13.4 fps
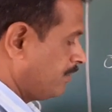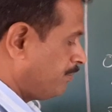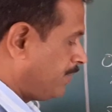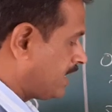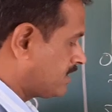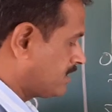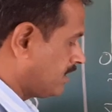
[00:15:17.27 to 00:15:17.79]

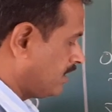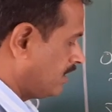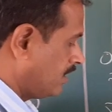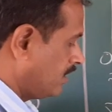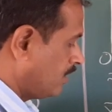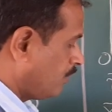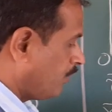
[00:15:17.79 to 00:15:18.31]
Plus
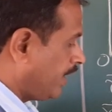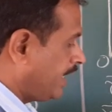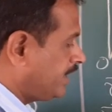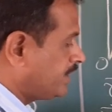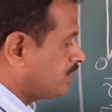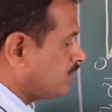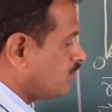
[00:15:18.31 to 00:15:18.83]

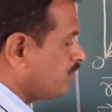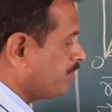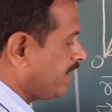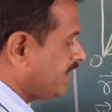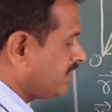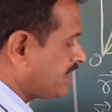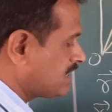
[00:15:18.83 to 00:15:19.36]
y2
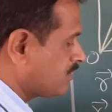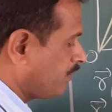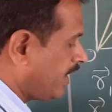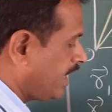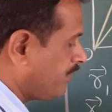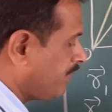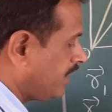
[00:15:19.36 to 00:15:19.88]
minus
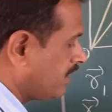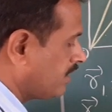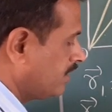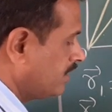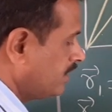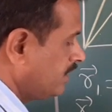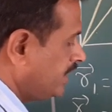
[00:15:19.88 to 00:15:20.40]

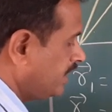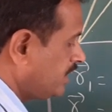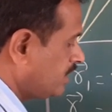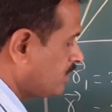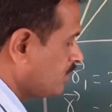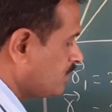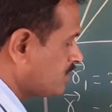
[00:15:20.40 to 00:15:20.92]
y1
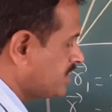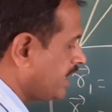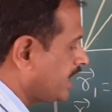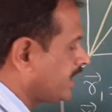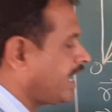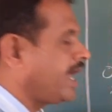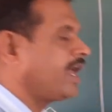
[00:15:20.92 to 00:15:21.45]
into
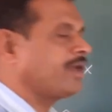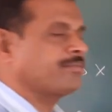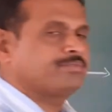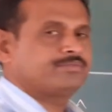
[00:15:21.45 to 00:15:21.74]
j cap.